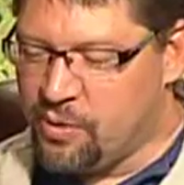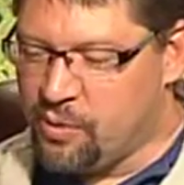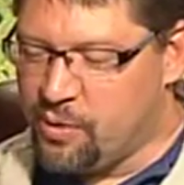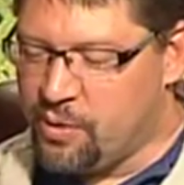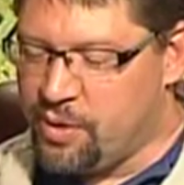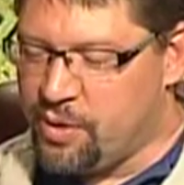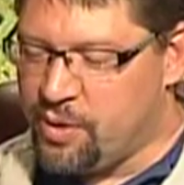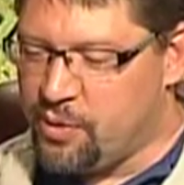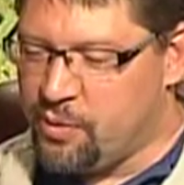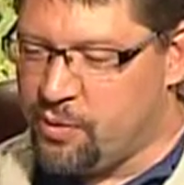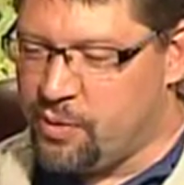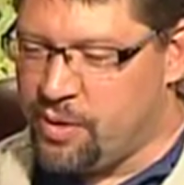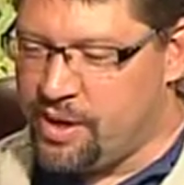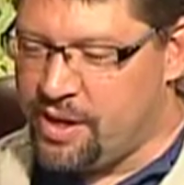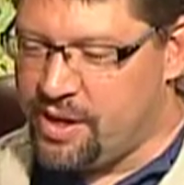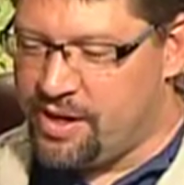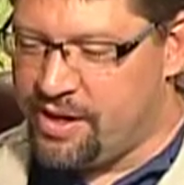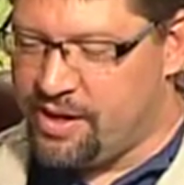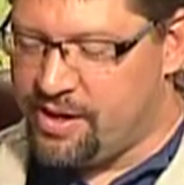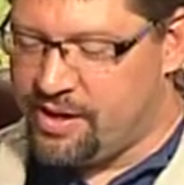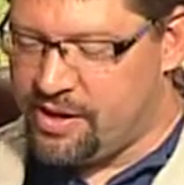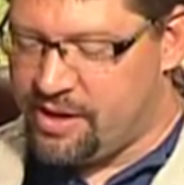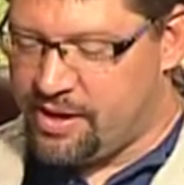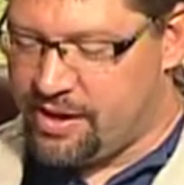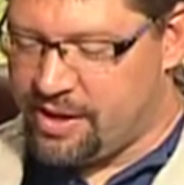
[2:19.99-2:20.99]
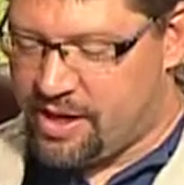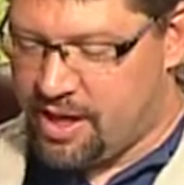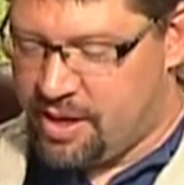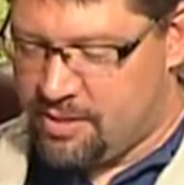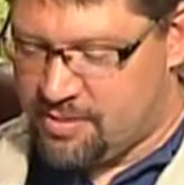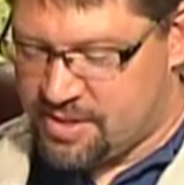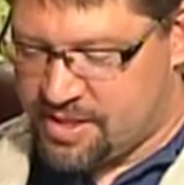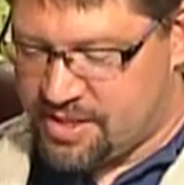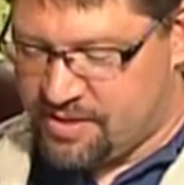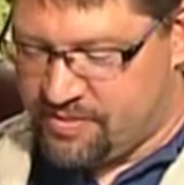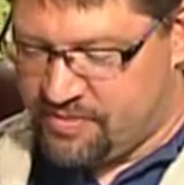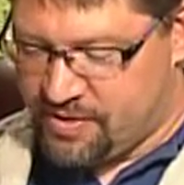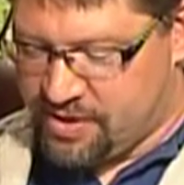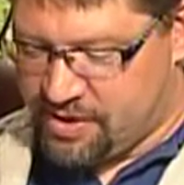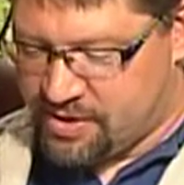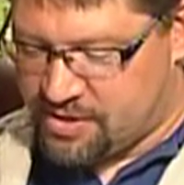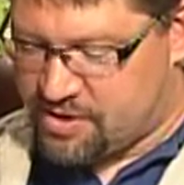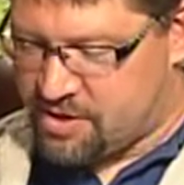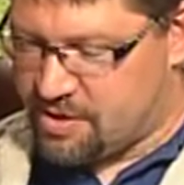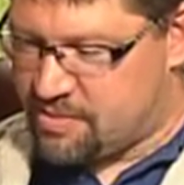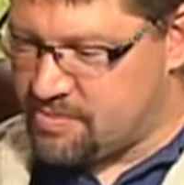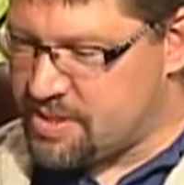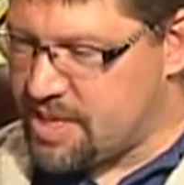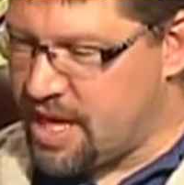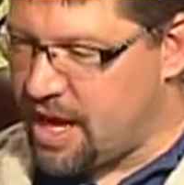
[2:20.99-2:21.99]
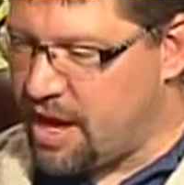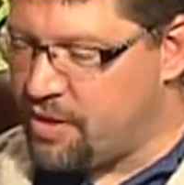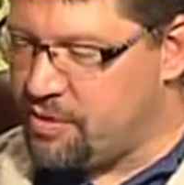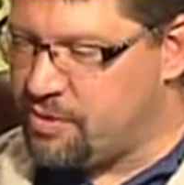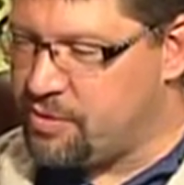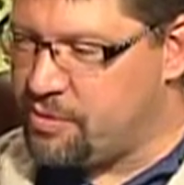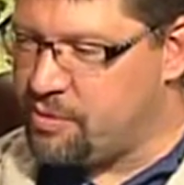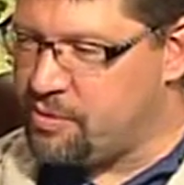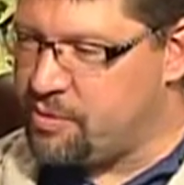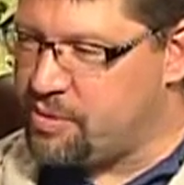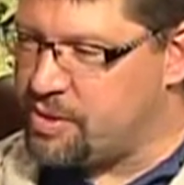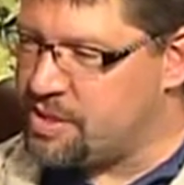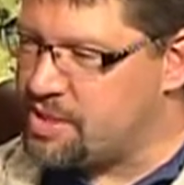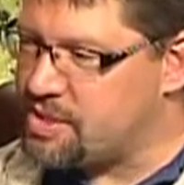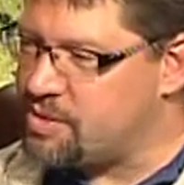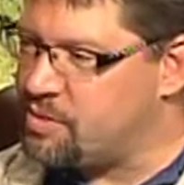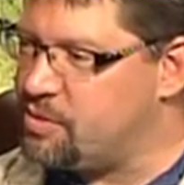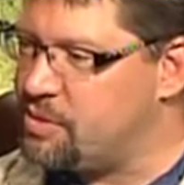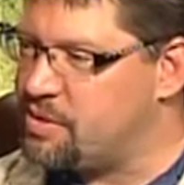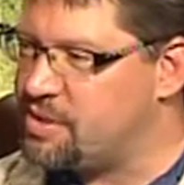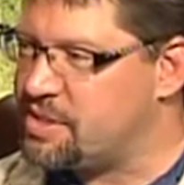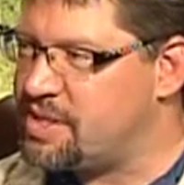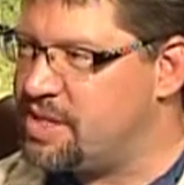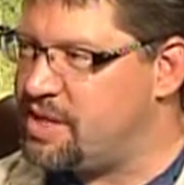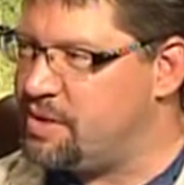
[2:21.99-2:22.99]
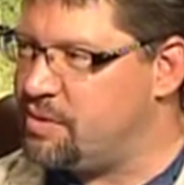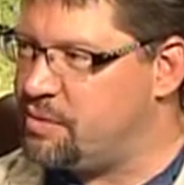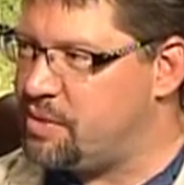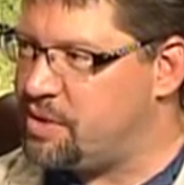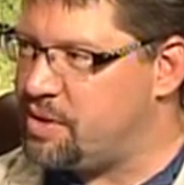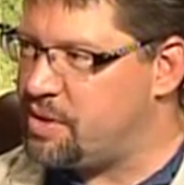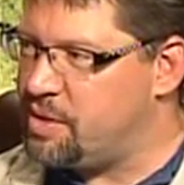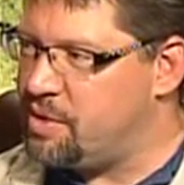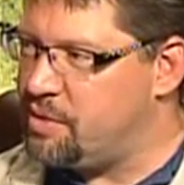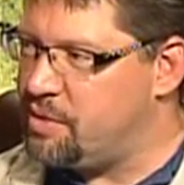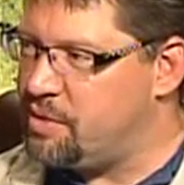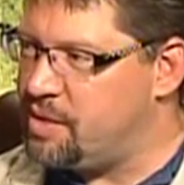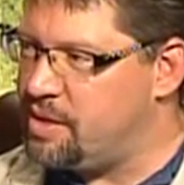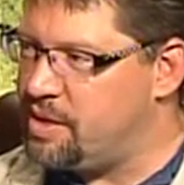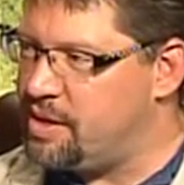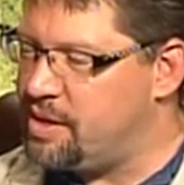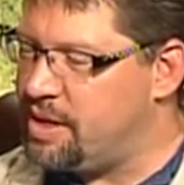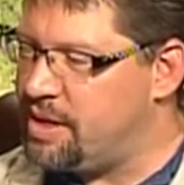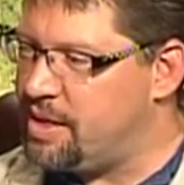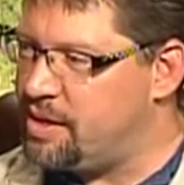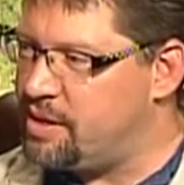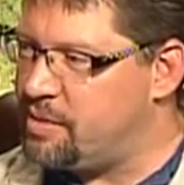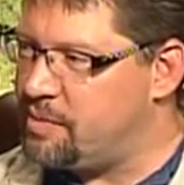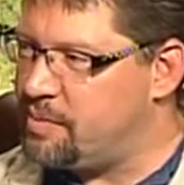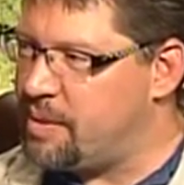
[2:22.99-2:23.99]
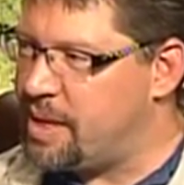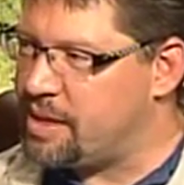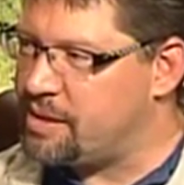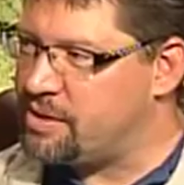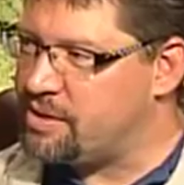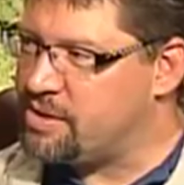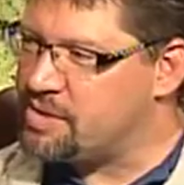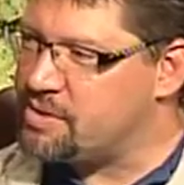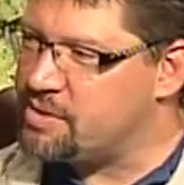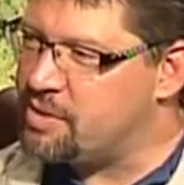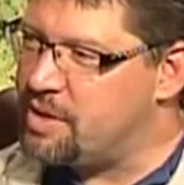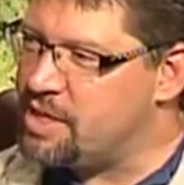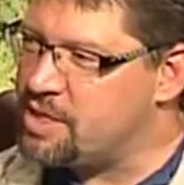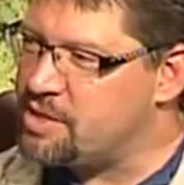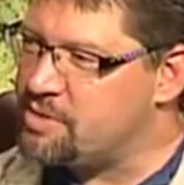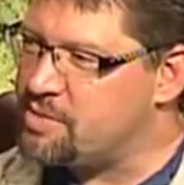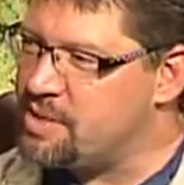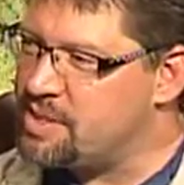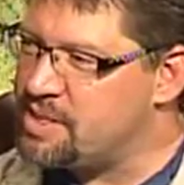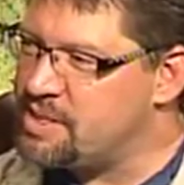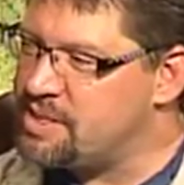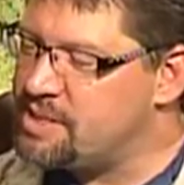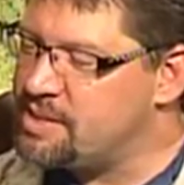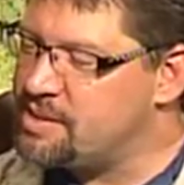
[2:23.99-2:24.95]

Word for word: when it comes to field trips, how do the schools get with you and, and make those arrangements?